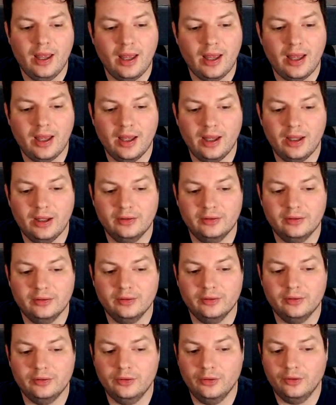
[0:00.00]
and
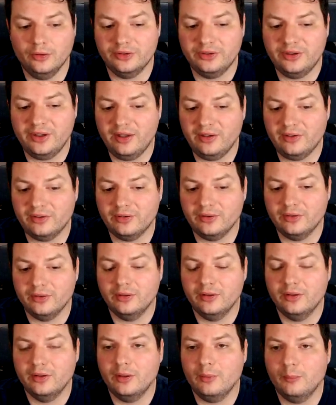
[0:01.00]
your test
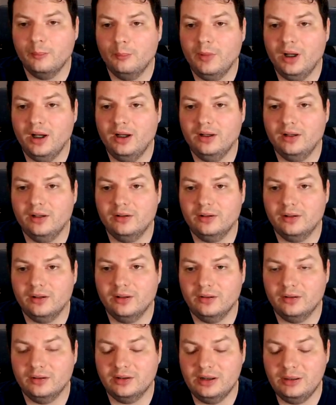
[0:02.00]
might
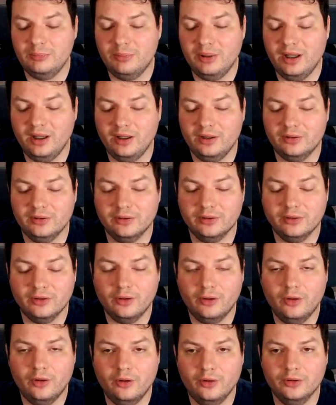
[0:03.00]
depend
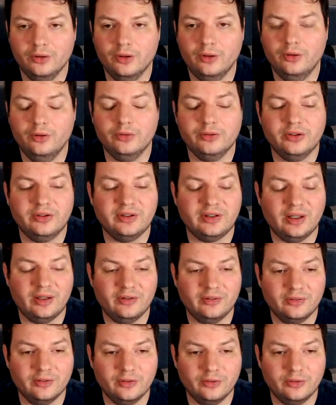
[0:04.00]
on other tests.